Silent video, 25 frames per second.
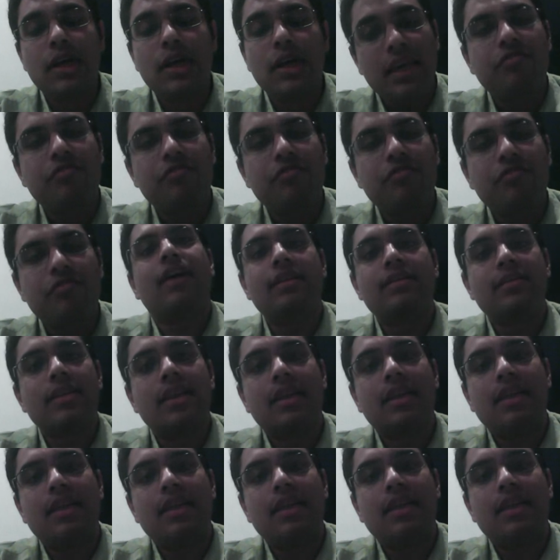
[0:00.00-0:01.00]
if it
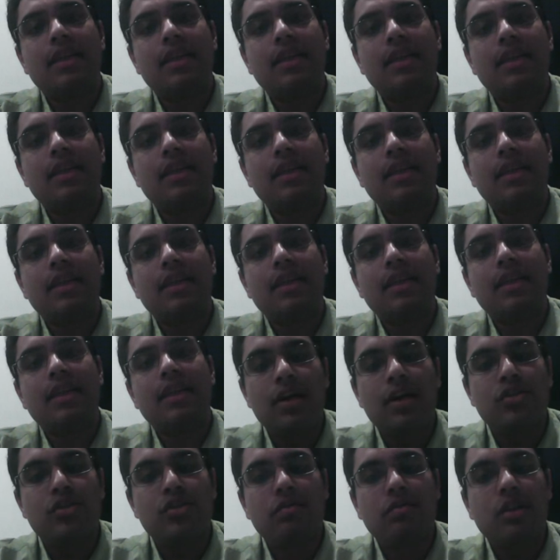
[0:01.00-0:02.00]
finds that there has been some
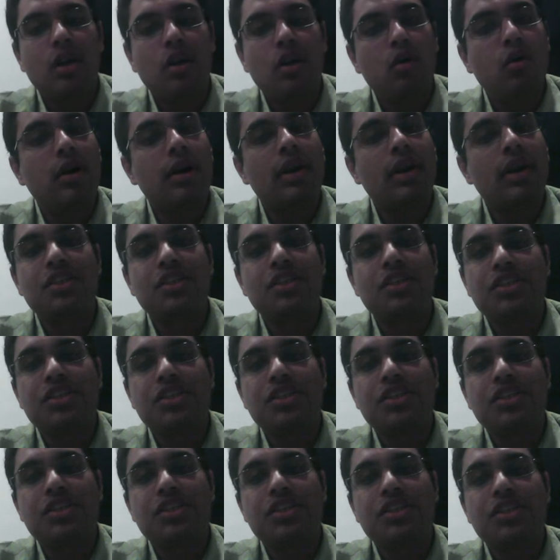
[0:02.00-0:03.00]
violation of the law and a
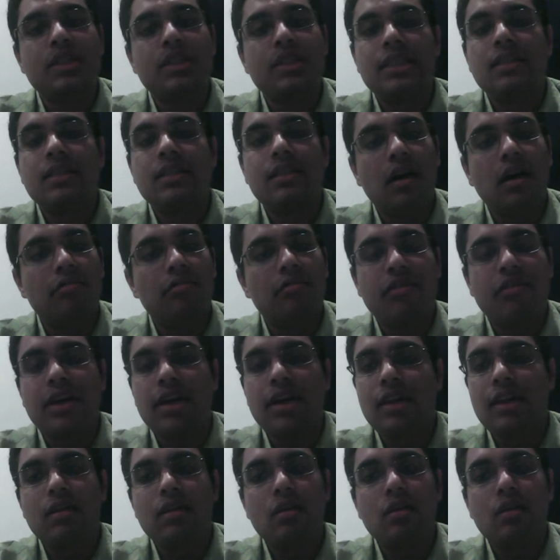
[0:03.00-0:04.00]
child has been treated
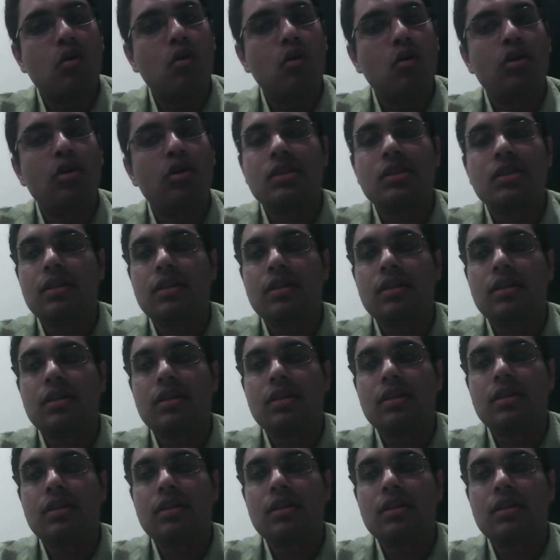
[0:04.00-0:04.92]
unfairly, the courts